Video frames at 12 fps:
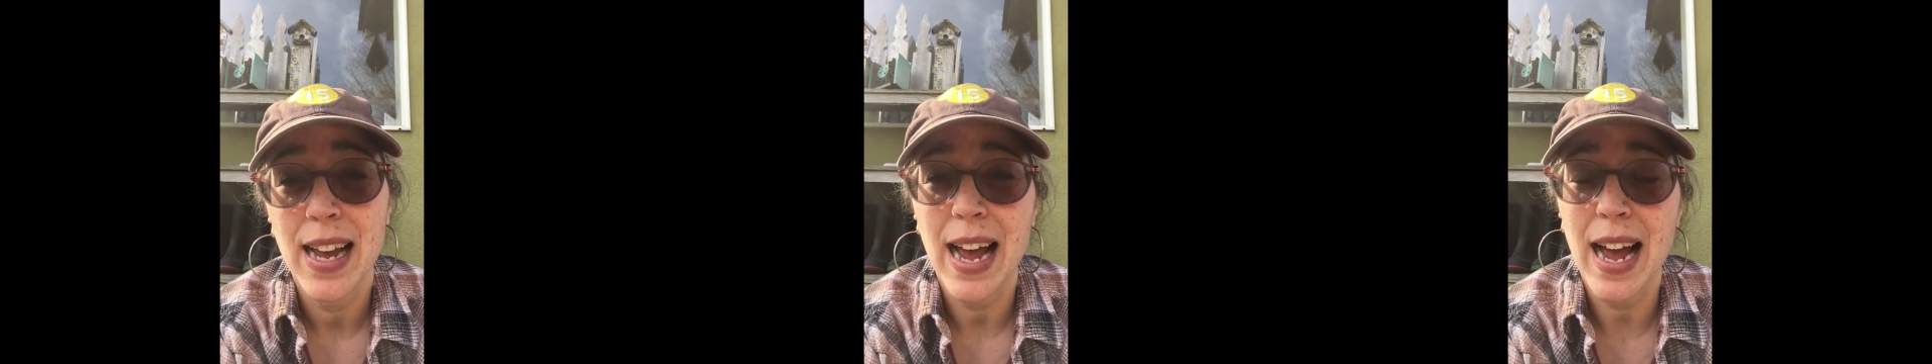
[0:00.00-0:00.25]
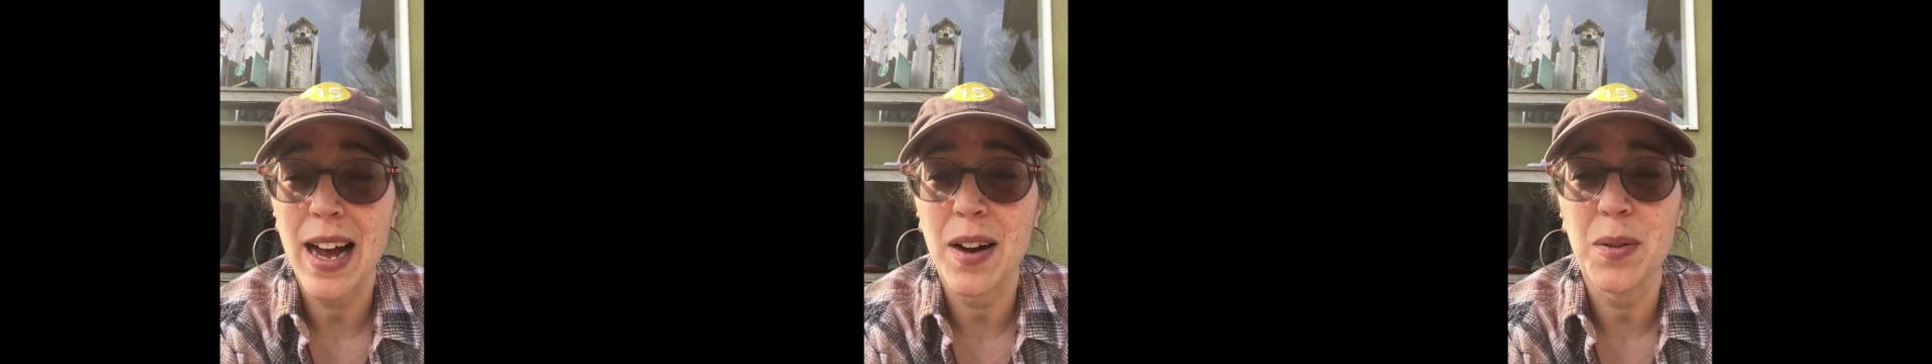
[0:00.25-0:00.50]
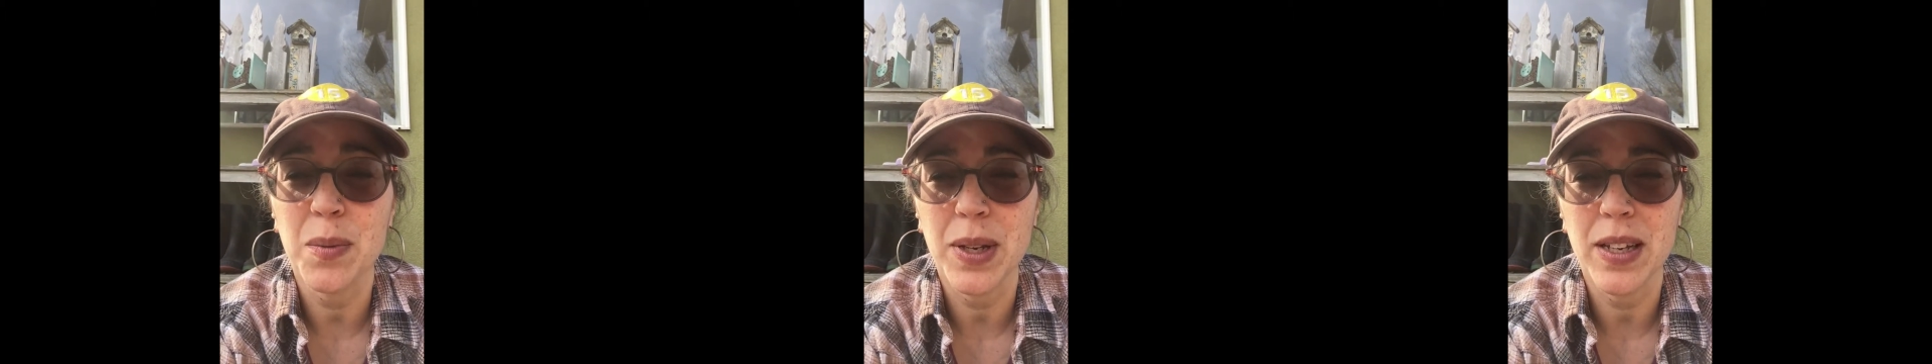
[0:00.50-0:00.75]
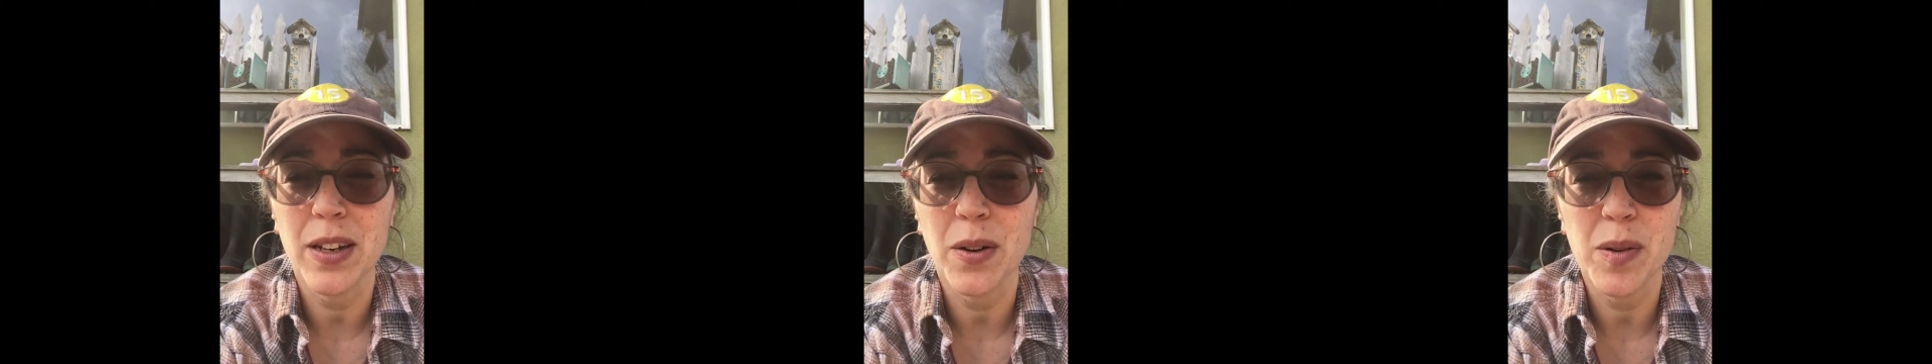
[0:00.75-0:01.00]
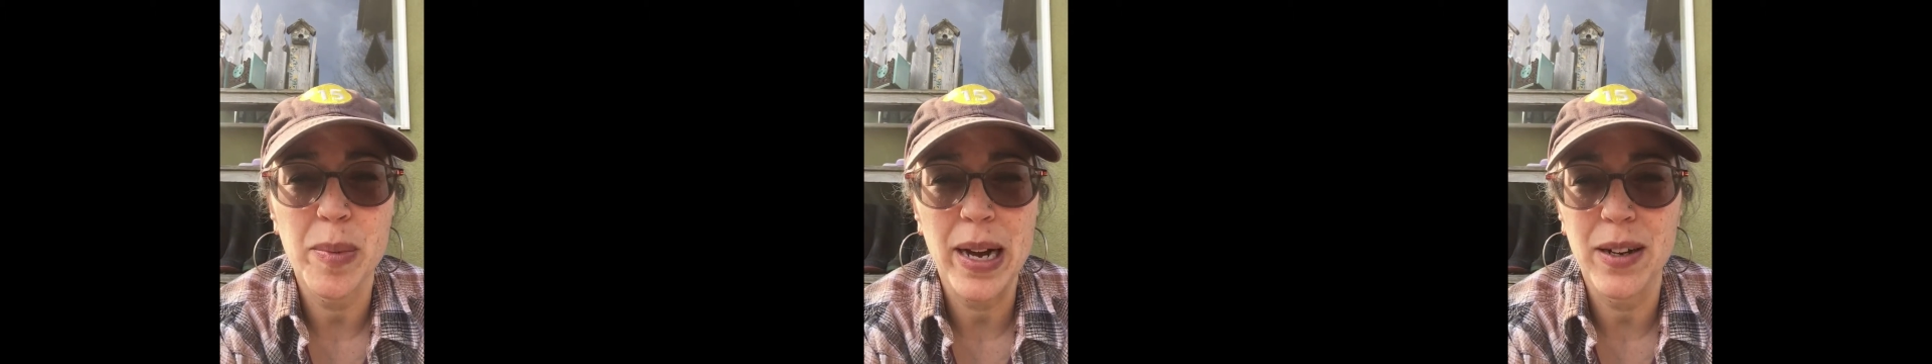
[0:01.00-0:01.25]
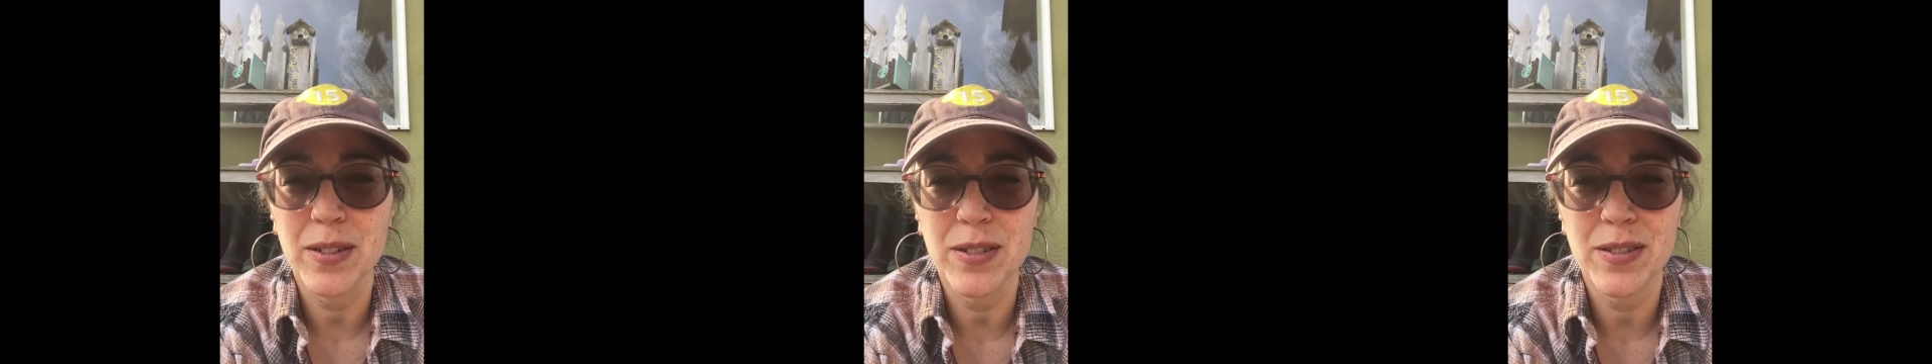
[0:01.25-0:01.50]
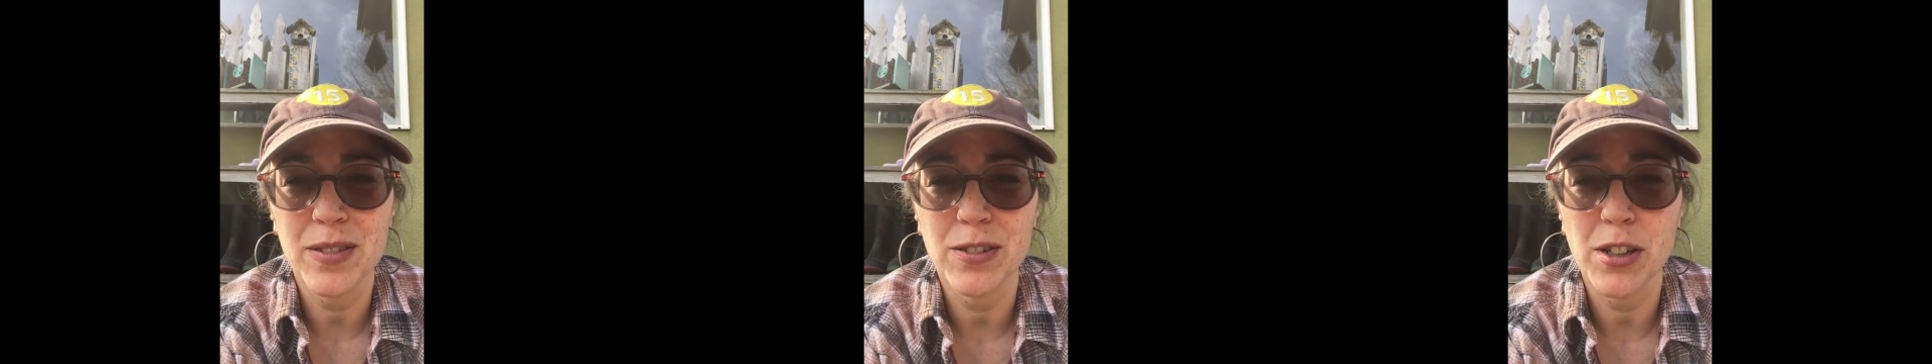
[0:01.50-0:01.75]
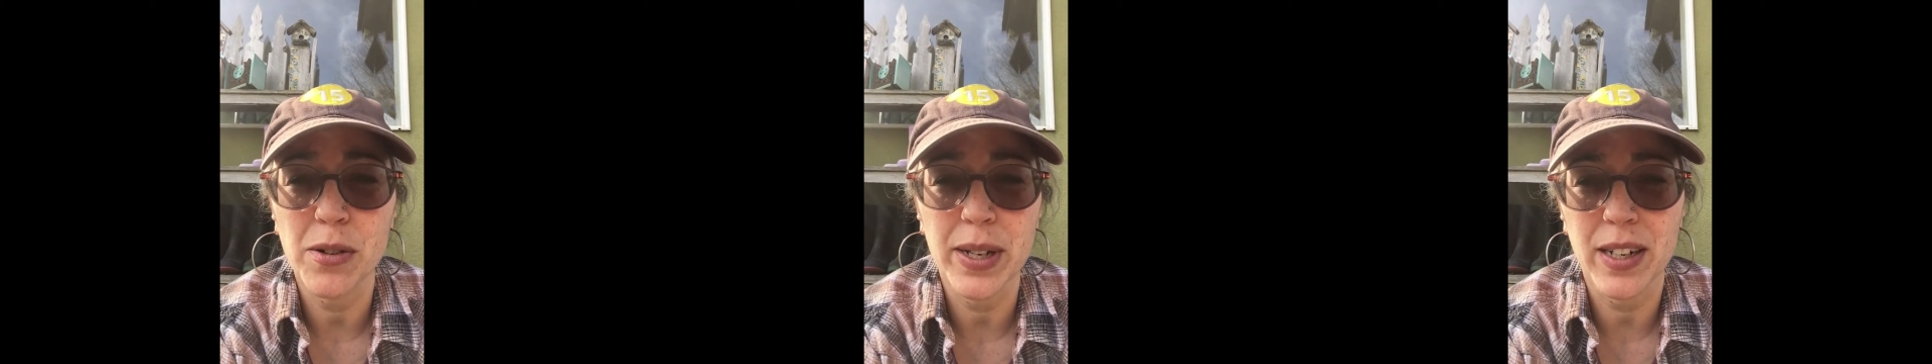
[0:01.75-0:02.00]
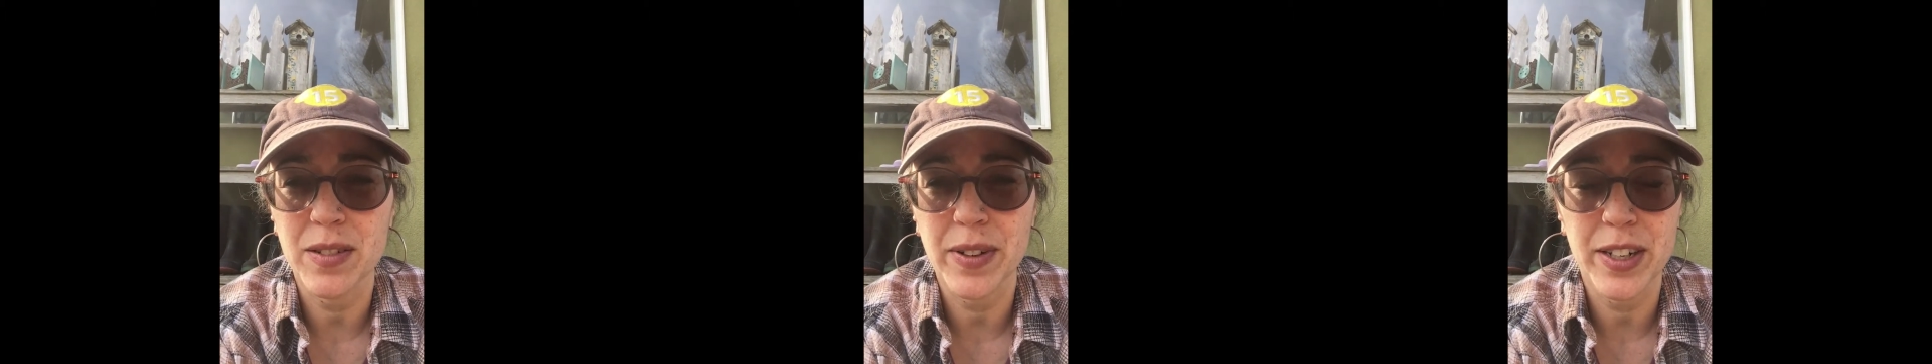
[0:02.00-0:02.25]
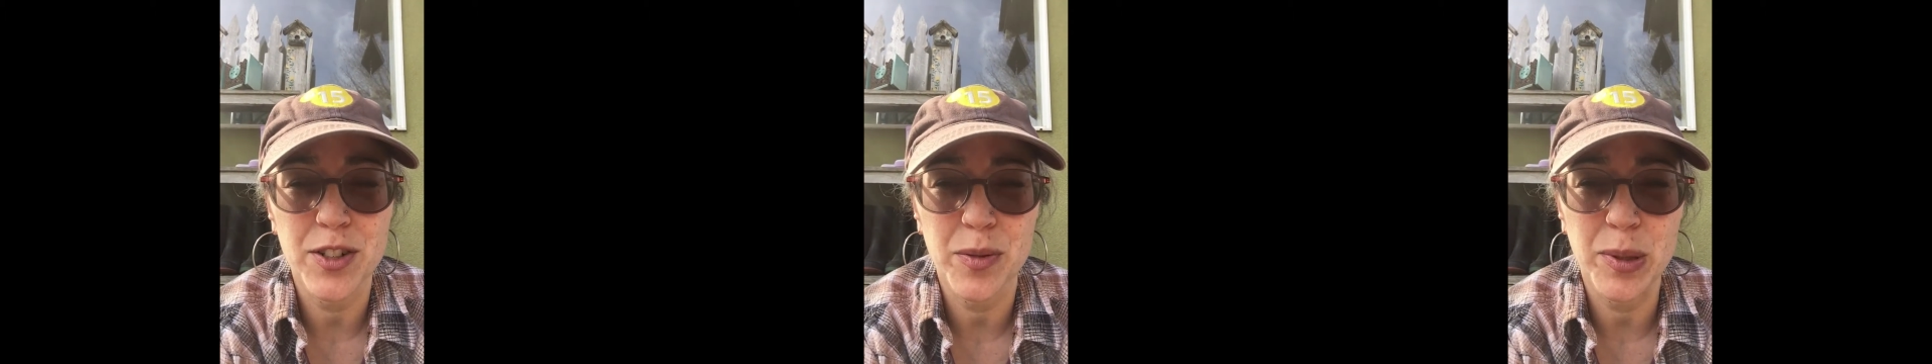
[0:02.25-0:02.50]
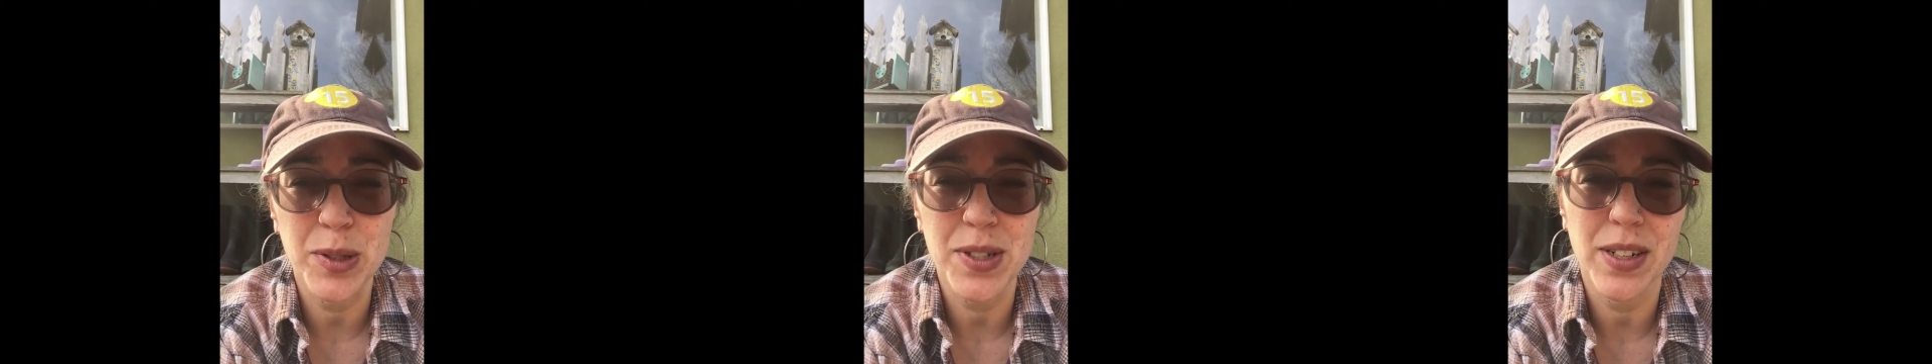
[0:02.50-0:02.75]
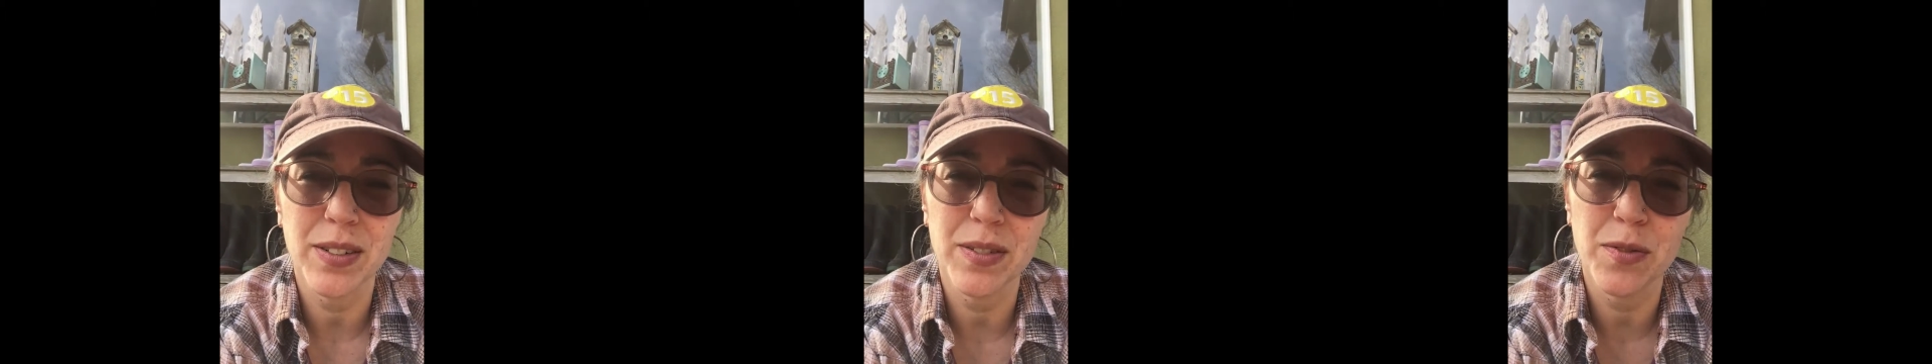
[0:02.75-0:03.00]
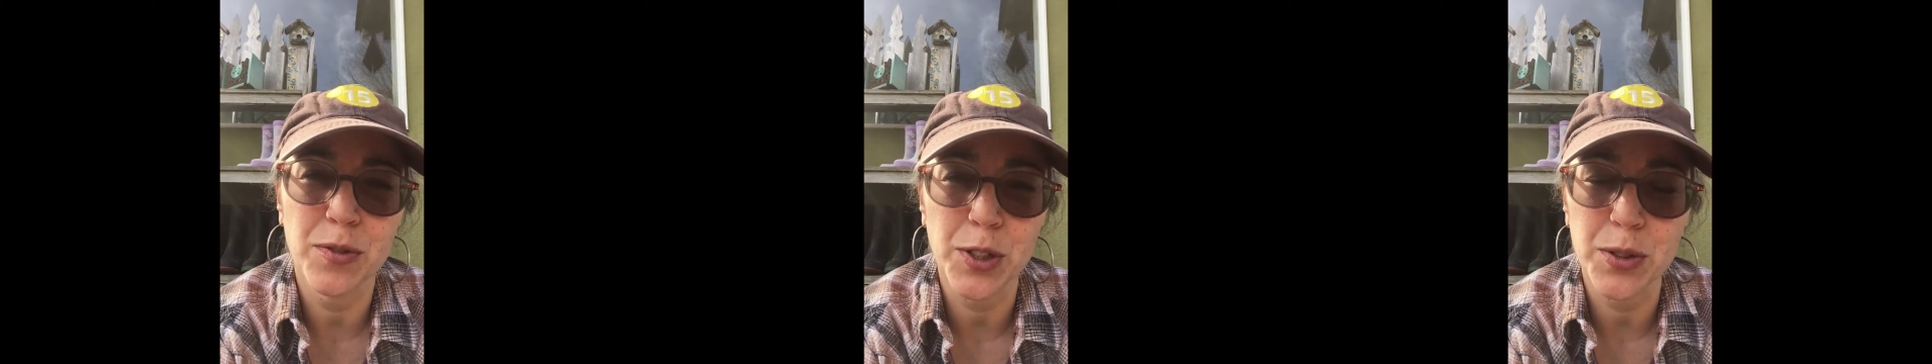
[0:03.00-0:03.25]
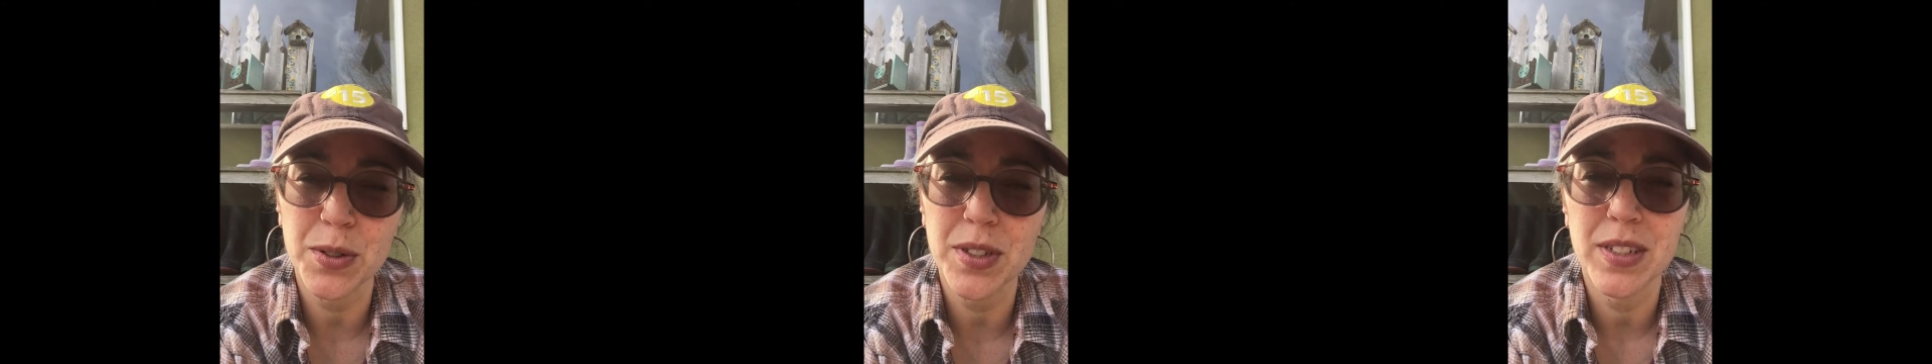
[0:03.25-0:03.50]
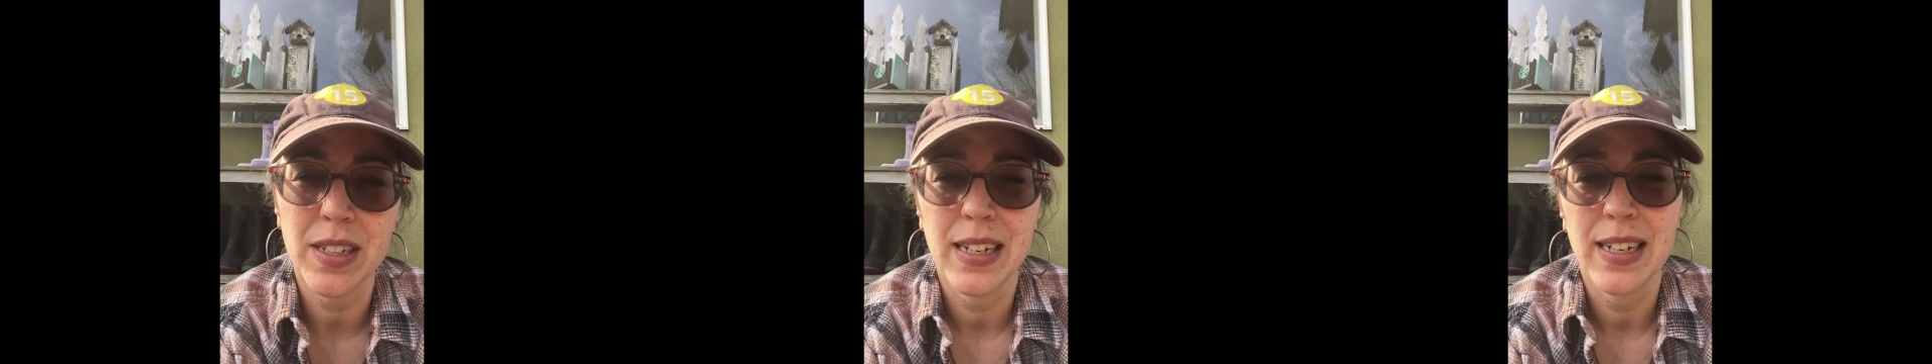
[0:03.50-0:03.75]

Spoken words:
how we go about growing our vegetables and fruit